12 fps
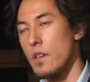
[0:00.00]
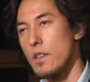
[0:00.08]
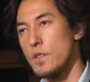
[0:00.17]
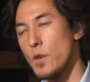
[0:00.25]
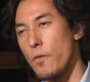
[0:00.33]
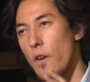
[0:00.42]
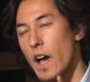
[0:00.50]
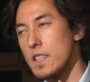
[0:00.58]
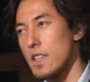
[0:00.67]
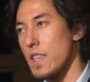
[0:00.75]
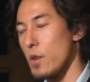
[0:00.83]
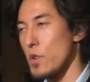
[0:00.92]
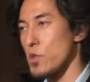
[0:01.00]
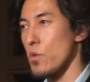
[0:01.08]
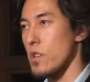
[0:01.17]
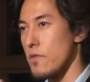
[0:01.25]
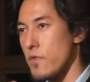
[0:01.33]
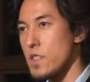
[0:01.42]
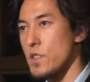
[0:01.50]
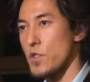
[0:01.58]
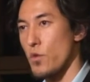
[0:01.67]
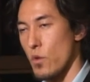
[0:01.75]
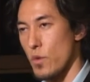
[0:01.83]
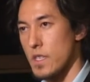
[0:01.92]
So finally, they went to a convenience
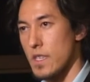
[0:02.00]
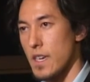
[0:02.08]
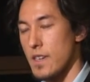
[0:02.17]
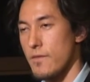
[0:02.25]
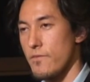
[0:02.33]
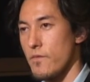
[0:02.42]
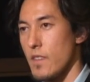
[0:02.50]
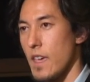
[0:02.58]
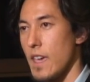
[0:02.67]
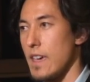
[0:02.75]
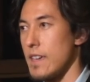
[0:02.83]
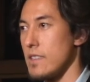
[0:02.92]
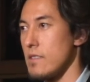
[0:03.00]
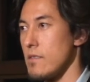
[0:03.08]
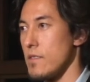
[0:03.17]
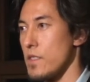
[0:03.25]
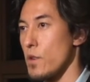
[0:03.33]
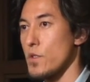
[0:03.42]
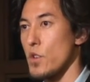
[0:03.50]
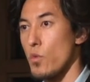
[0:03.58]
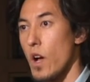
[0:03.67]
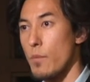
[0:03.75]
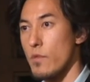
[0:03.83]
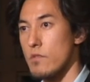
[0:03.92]
store one day, and there was a
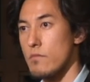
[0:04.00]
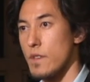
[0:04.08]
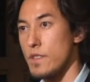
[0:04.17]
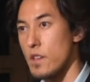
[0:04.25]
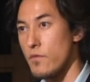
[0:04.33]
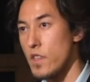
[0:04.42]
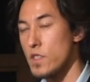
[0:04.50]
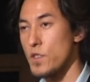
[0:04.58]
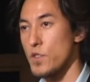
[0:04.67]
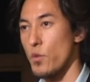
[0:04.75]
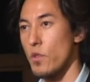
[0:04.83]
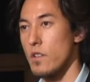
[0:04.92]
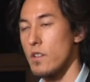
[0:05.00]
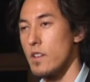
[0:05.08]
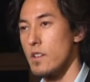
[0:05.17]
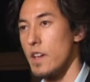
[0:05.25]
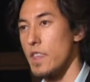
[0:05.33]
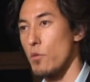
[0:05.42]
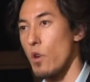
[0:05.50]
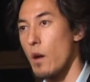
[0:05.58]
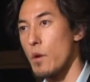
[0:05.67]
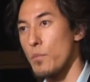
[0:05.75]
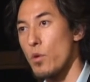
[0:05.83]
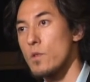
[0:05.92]
robber at the convenience store. And the
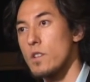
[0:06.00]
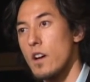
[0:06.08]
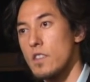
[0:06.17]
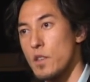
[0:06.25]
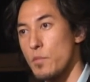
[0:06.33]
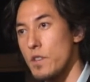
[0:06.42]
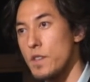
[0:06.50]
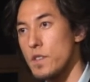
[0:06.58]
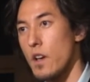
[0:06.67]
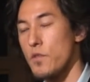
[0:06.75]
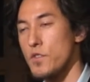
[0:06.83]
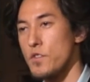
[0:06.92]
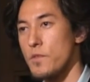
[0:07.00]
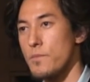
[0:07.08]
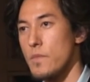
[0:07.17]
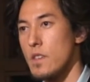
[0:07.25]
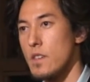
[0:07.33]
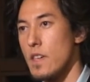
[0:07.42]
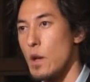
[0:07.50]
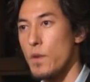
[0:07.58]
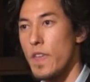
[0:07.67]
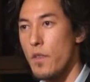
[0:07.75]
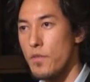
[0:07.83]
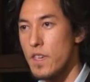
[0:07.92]
robber pulled the gun on the police officer, and
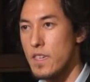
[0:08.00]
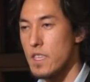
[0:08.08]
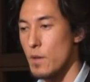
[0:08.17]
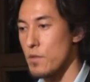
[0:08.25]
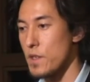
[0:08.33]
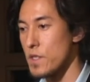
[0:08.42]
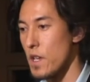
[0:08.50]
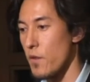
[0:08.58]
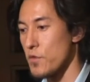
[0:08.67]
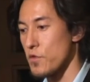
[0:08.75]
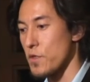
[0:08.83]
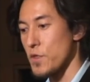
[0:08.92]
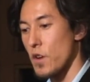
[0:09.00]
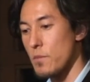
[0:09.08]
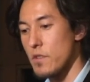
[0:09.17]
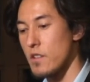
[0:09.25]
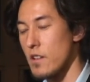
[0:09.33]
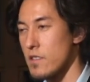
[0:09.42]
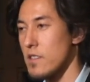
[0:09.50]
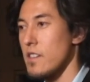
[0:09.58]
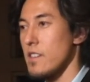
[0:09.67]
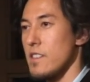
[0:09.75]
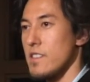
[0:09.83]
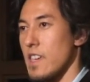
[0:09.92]
without thinking, the police officer disarmed the gun,
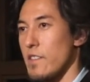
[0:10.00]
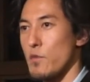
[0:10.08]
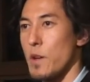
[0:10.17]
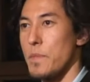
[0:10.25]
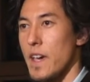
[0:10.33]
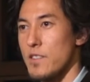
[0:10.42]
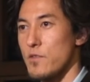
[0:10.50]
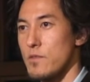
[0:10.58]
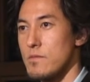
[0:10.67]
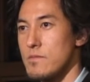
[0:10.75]
gave it right back to him.